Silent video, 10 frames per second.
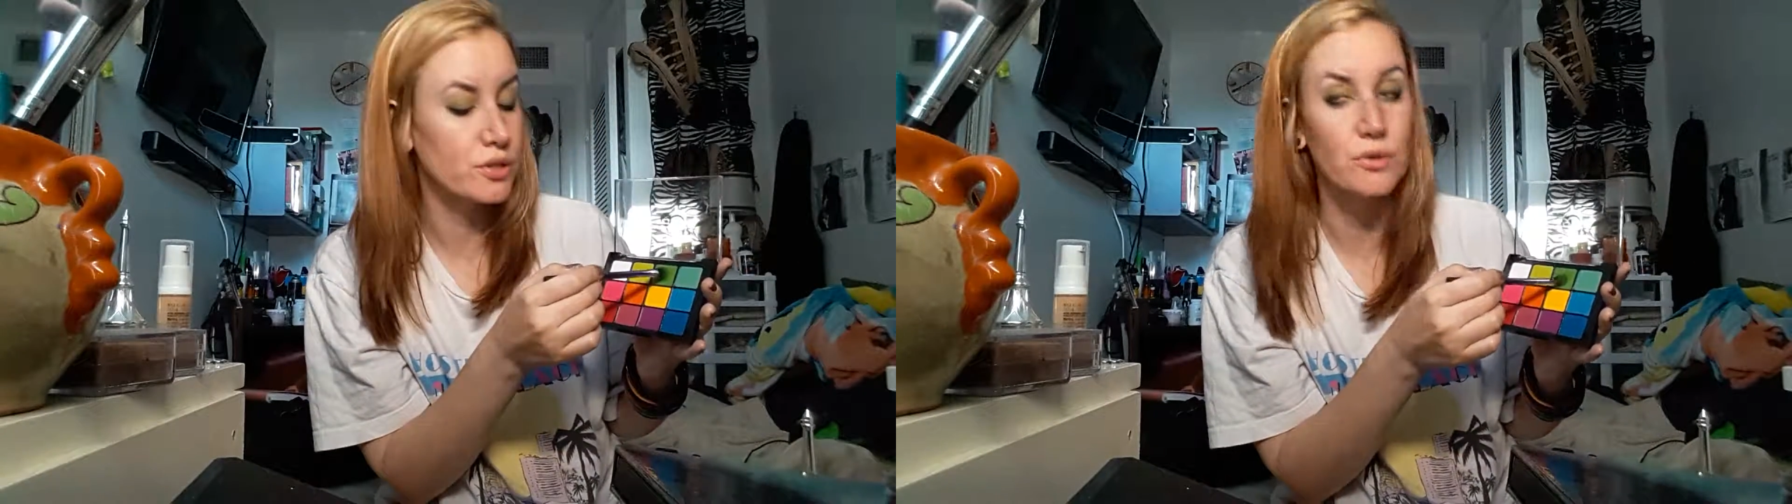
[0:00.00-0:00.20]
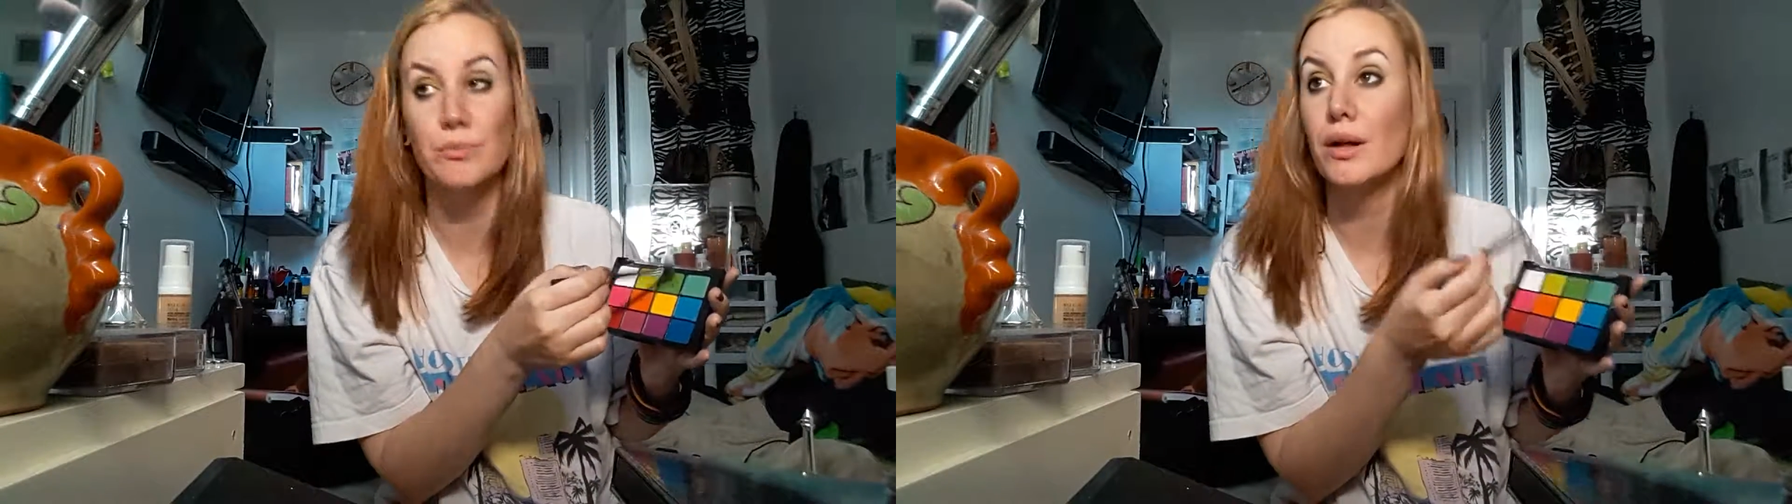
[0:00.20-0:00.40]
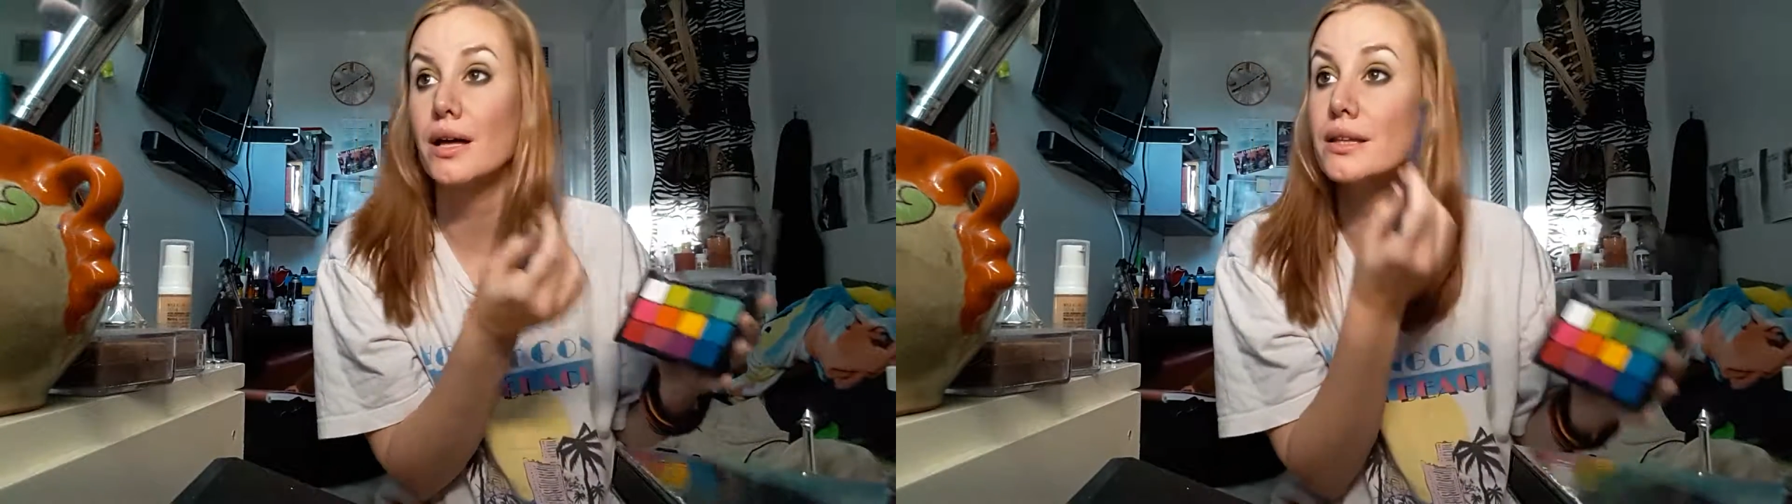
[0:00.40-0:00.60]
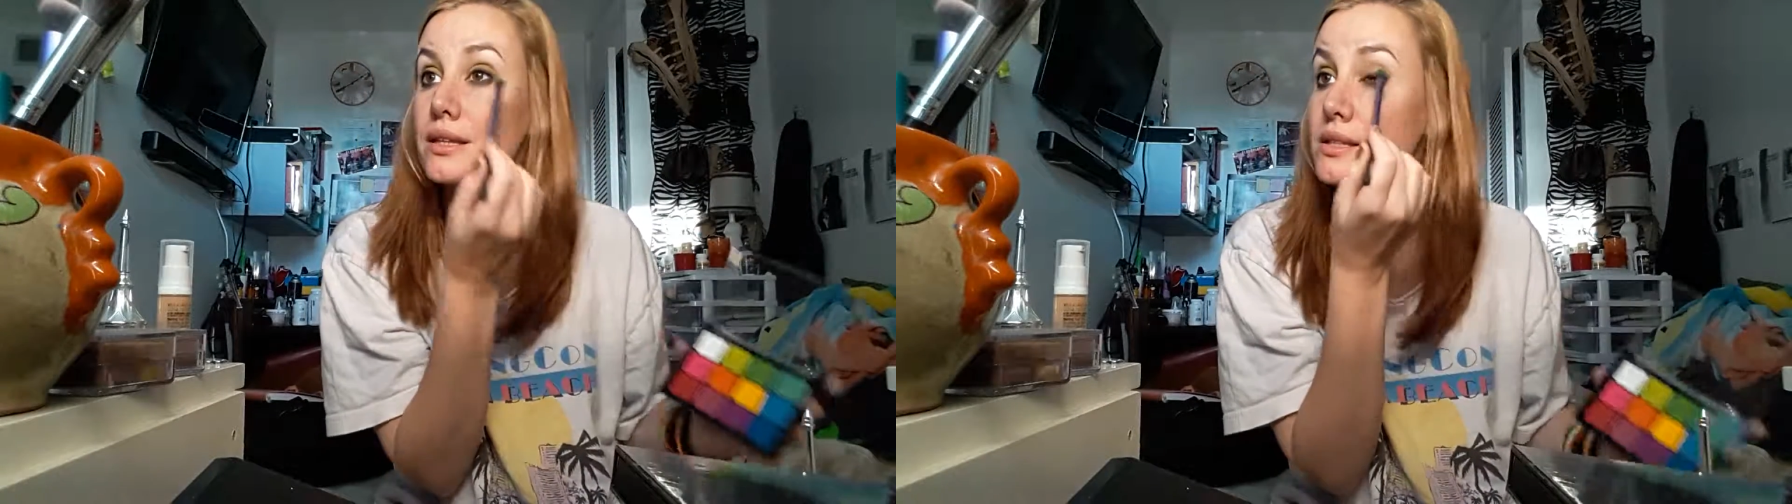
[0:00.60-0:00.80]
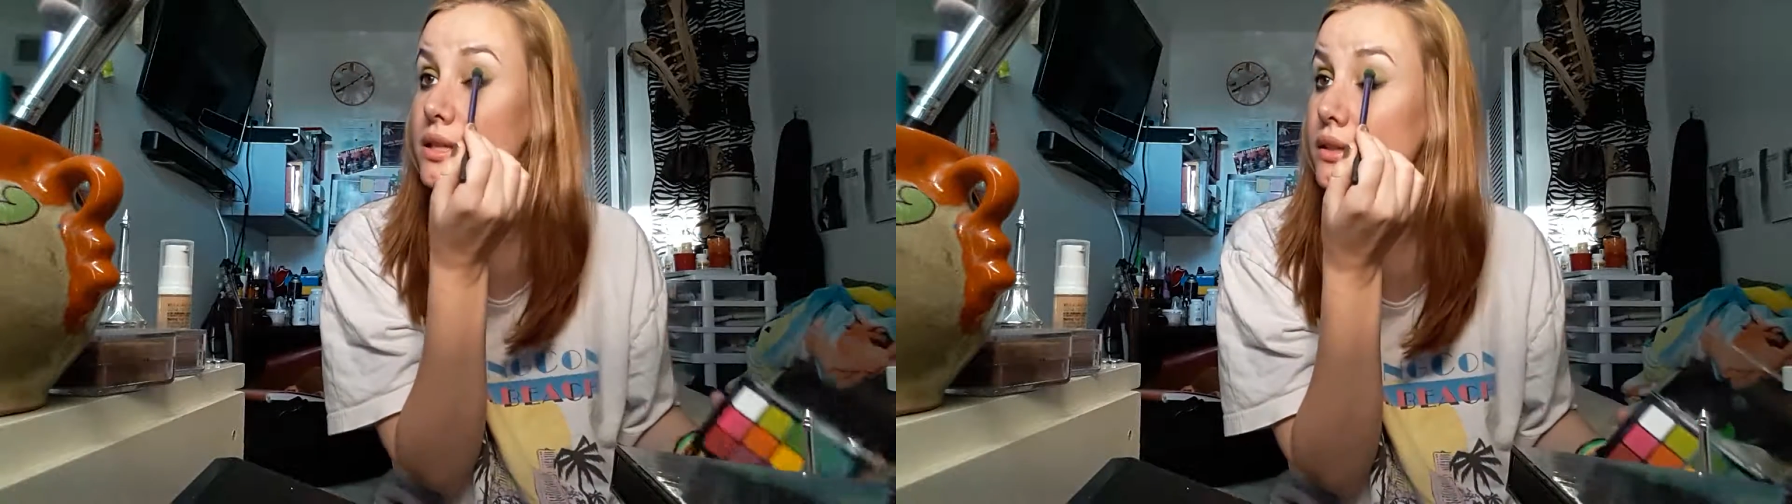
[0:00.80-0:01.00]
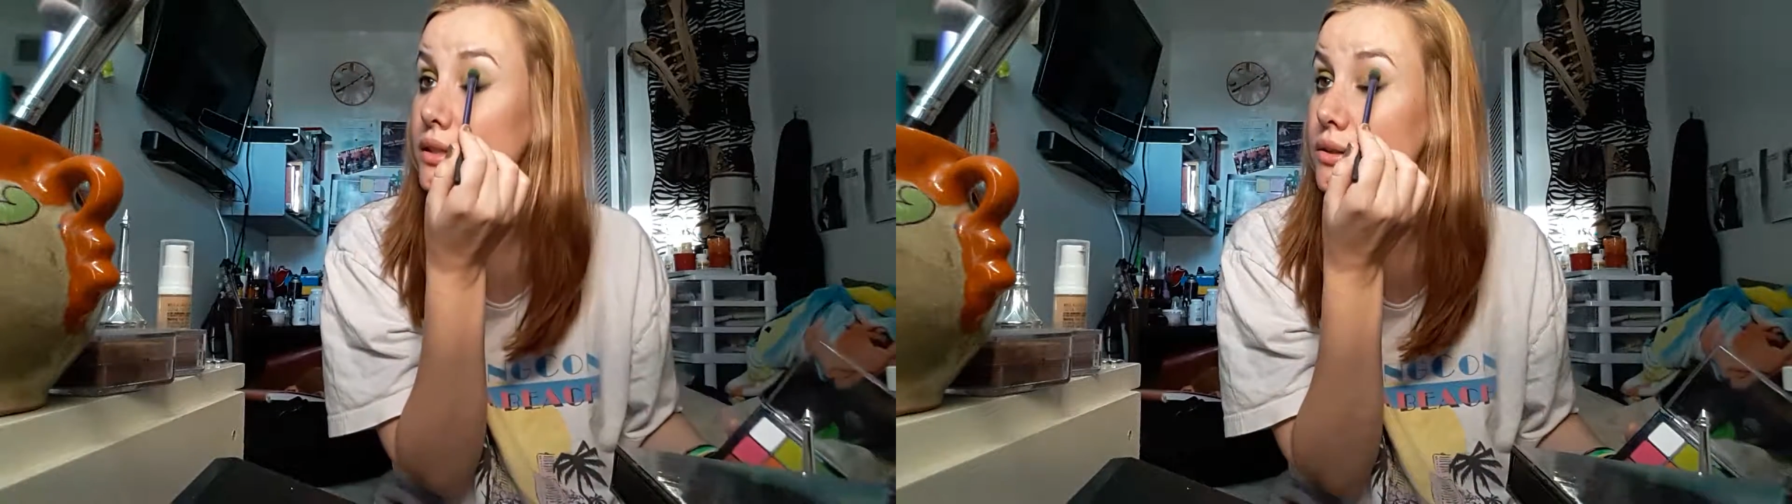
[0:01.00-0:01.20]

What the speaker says: to apply these and they